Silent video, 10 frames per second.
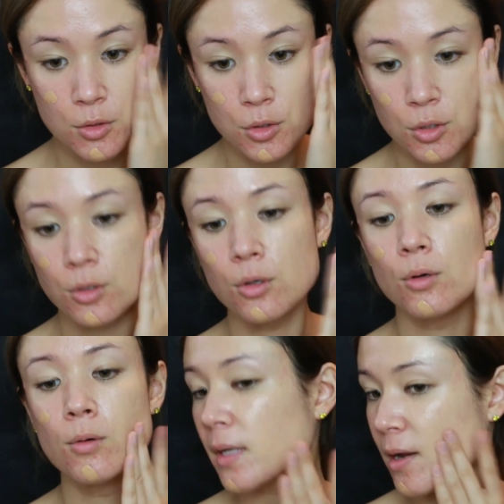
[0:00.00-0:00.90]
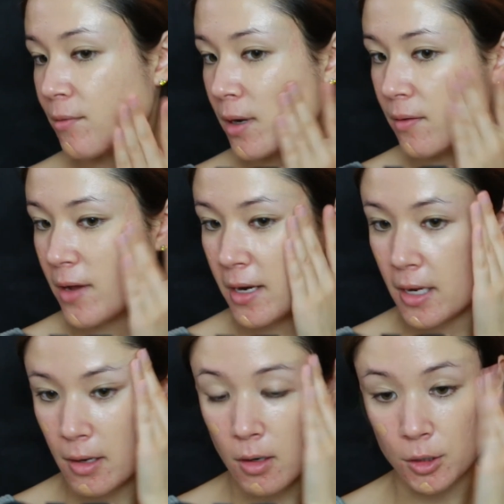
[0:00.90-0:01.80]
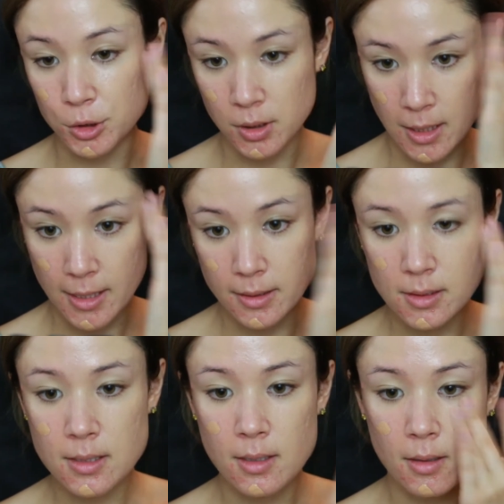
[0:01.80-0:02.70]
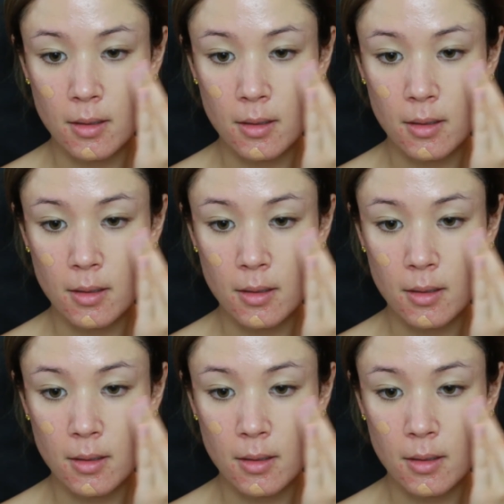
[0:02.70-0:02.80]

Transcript: to get rid of any harsh lines.